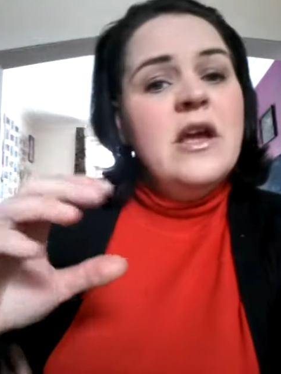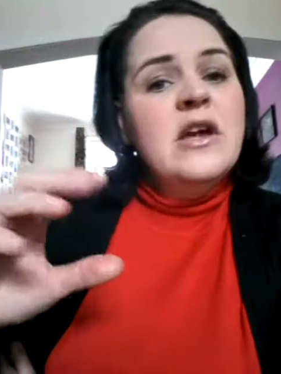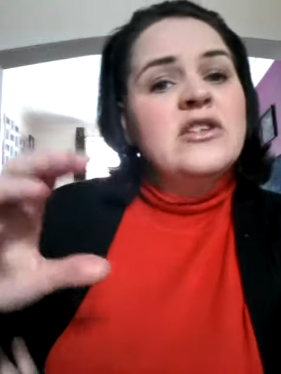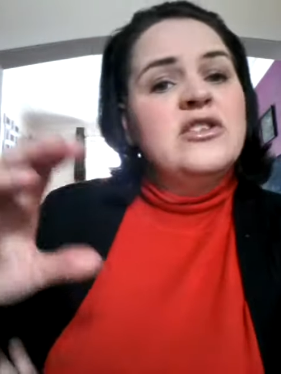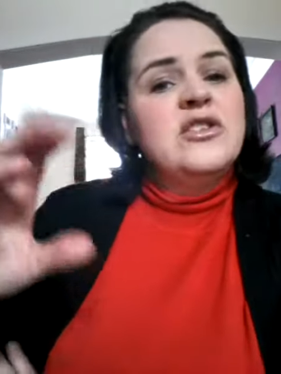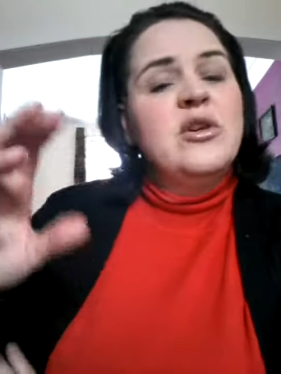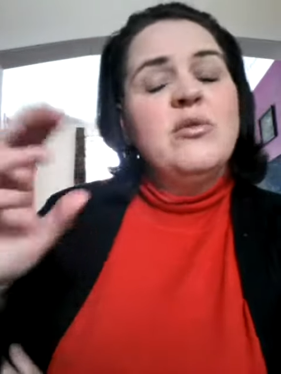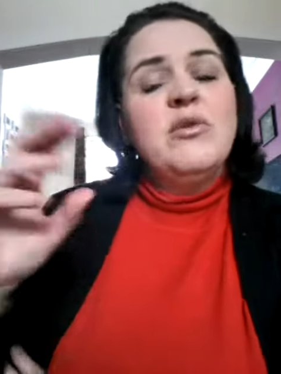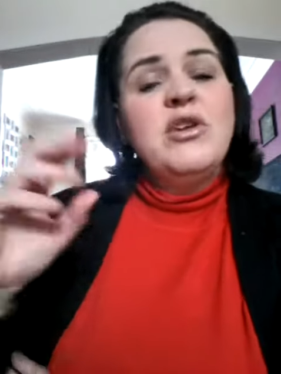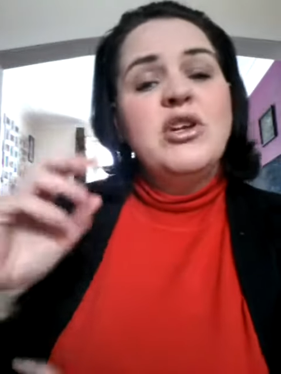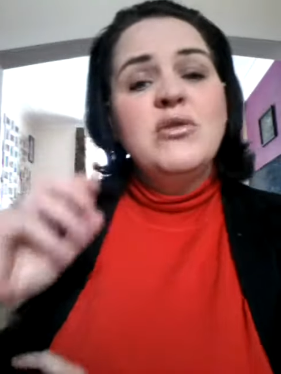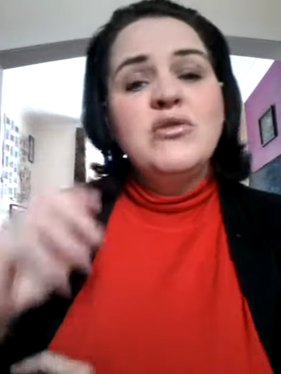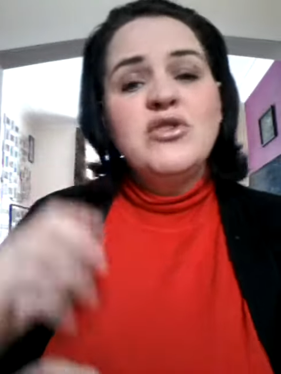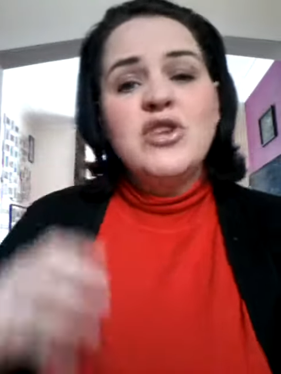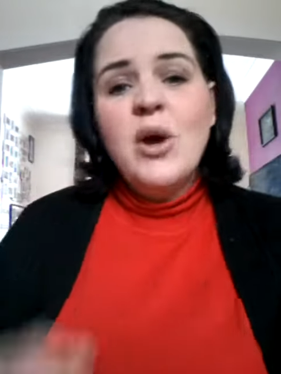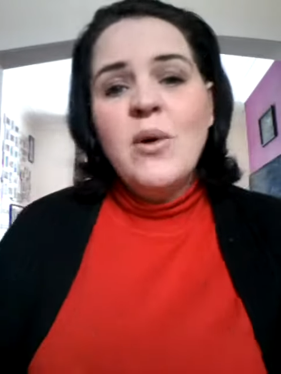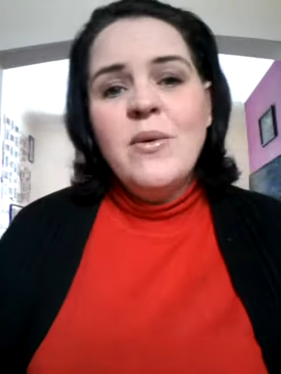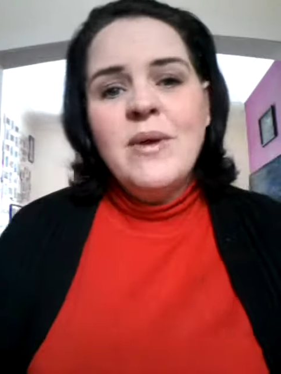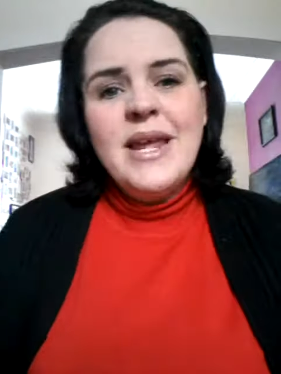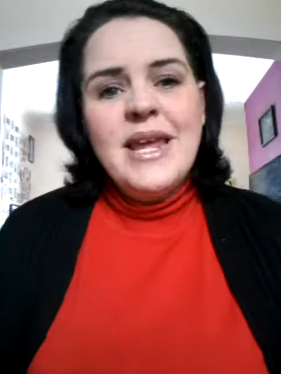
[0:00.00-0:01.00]
So you
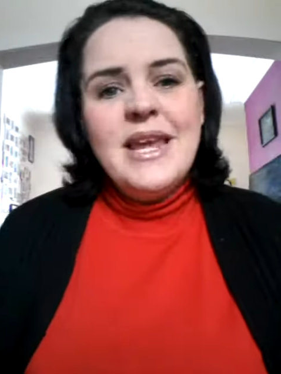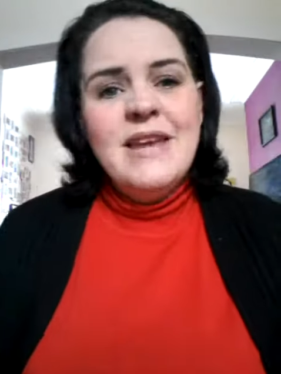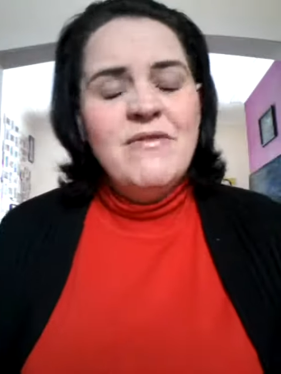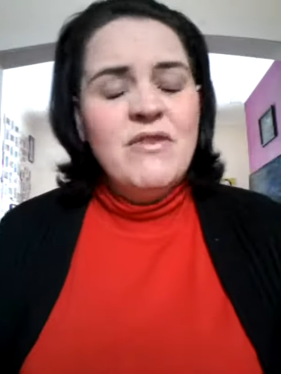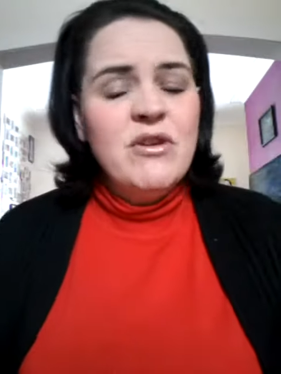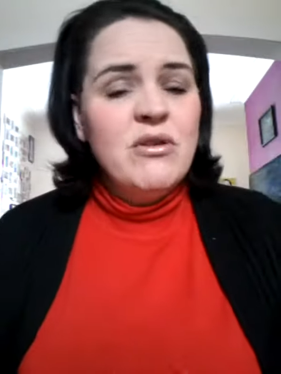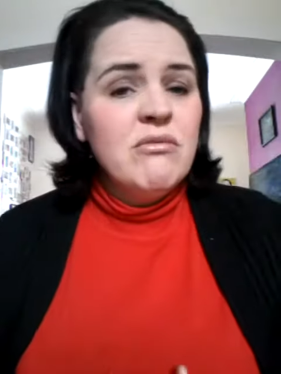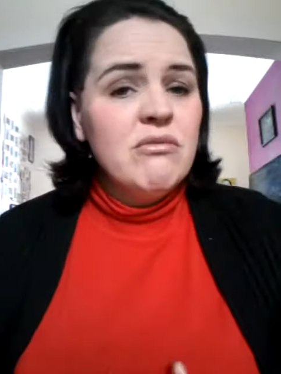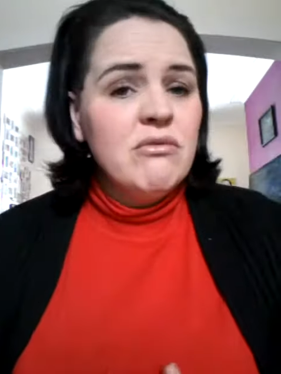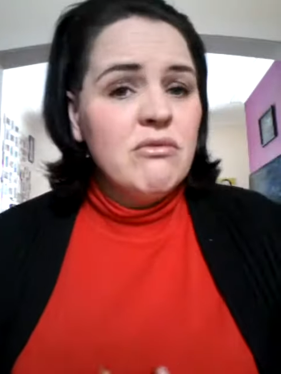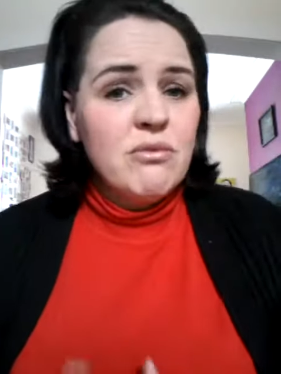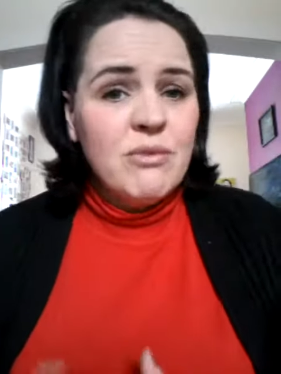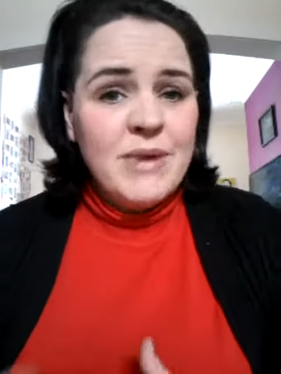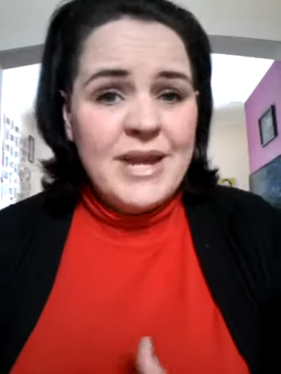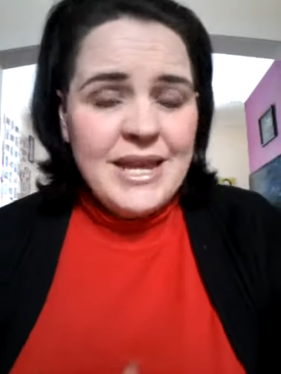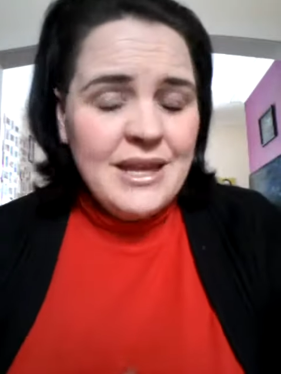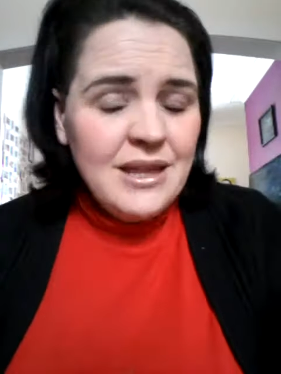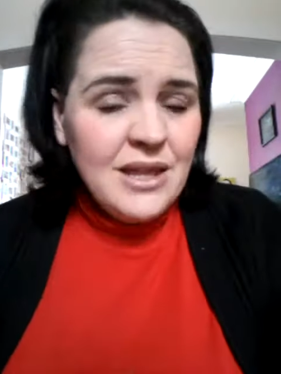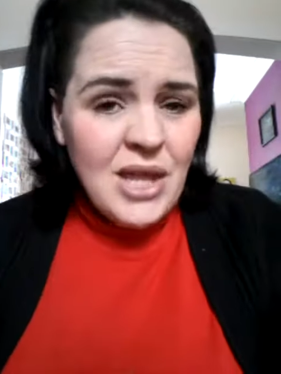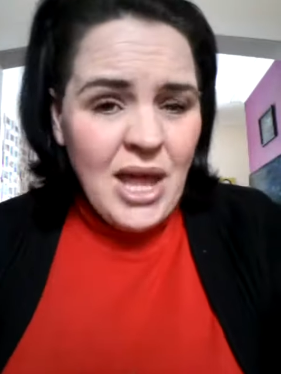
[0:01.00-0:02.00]
don't even
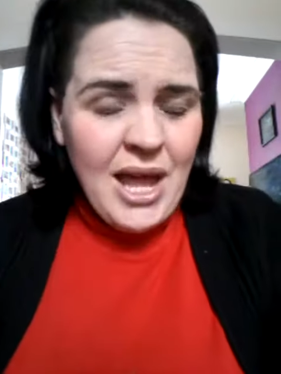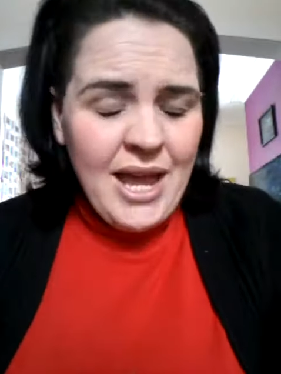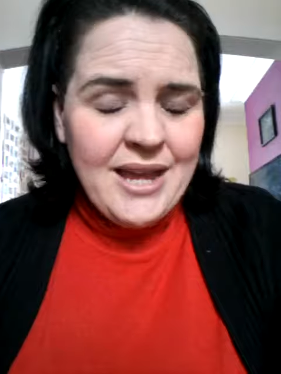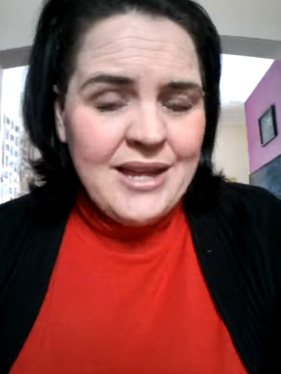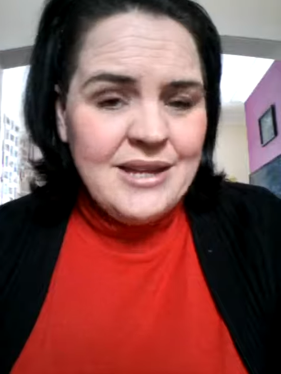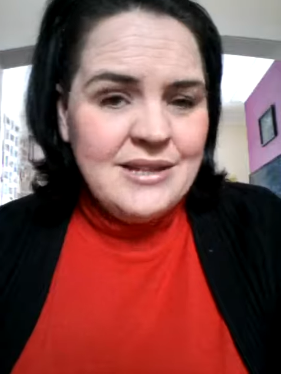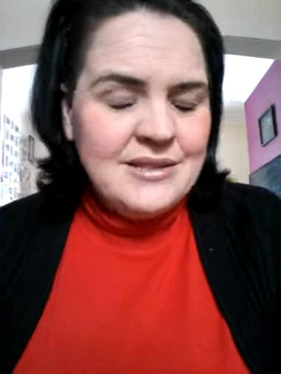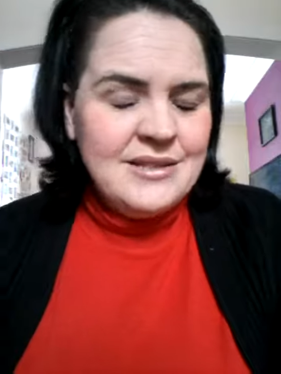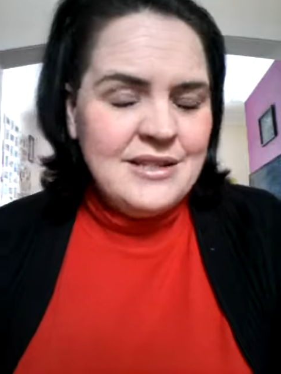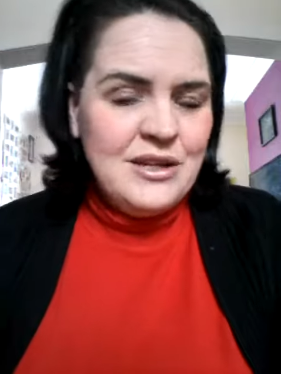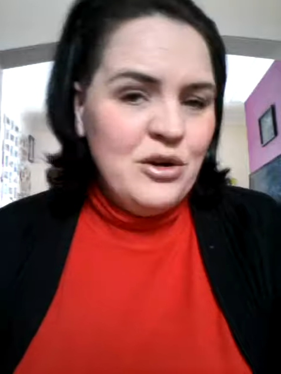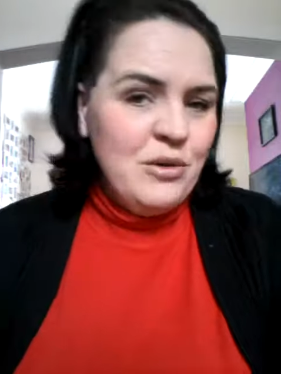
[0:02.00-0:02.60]
realize